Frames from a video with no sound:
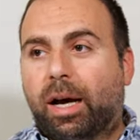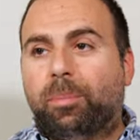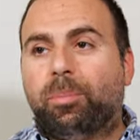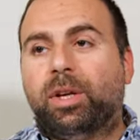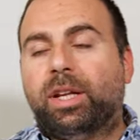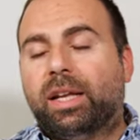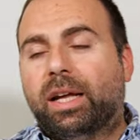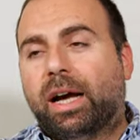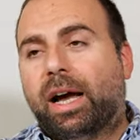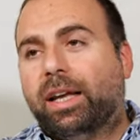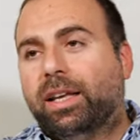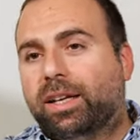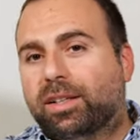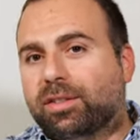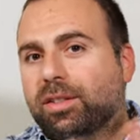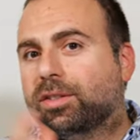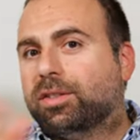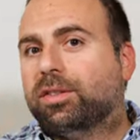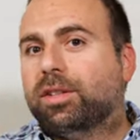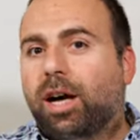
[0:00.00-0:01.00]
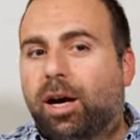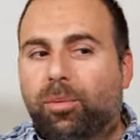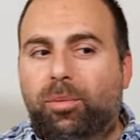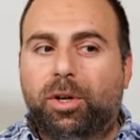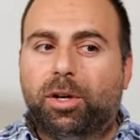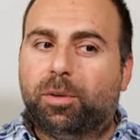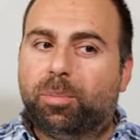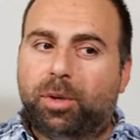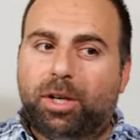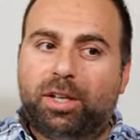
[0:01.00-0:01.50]
I mean, I guess it's not
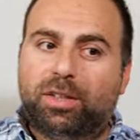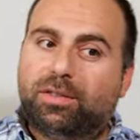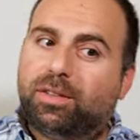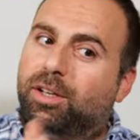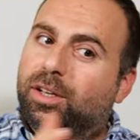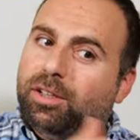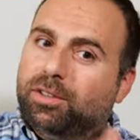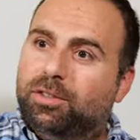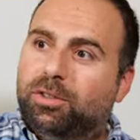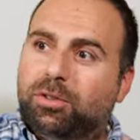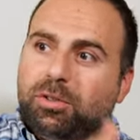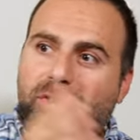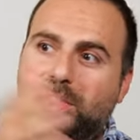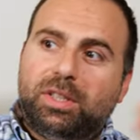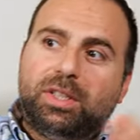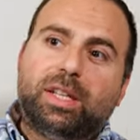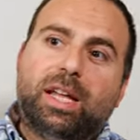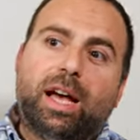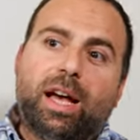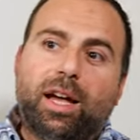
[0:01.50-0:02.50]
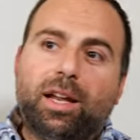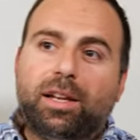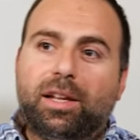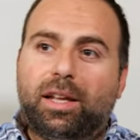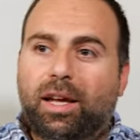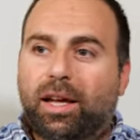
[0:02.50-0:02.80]
weird because it is using that,